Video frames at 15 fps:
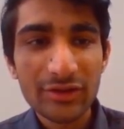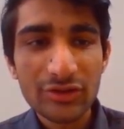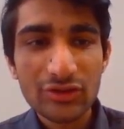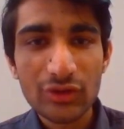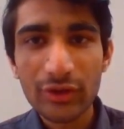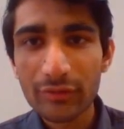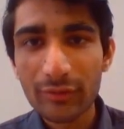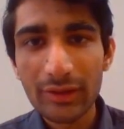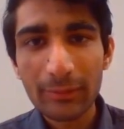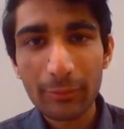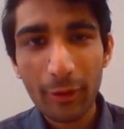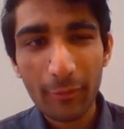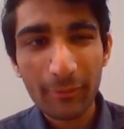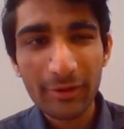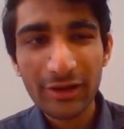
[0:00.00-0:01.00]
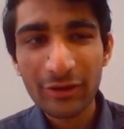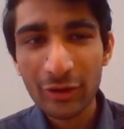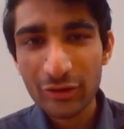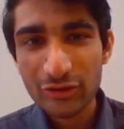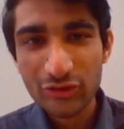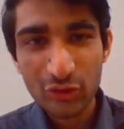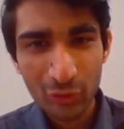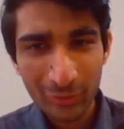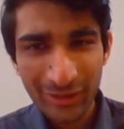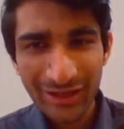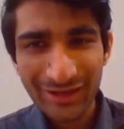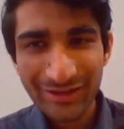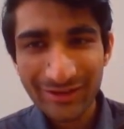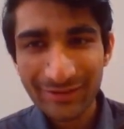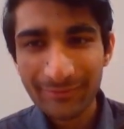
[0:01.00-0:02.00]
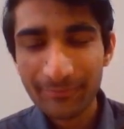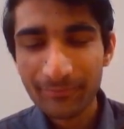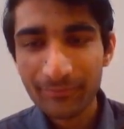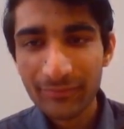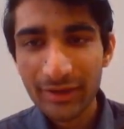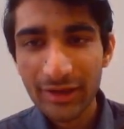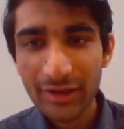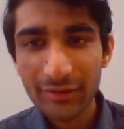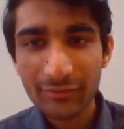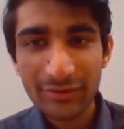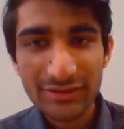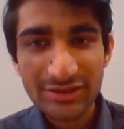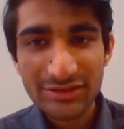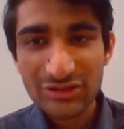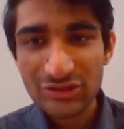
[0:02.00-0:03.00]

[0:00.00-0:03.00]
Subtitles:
so it will probably not show me anything. It will just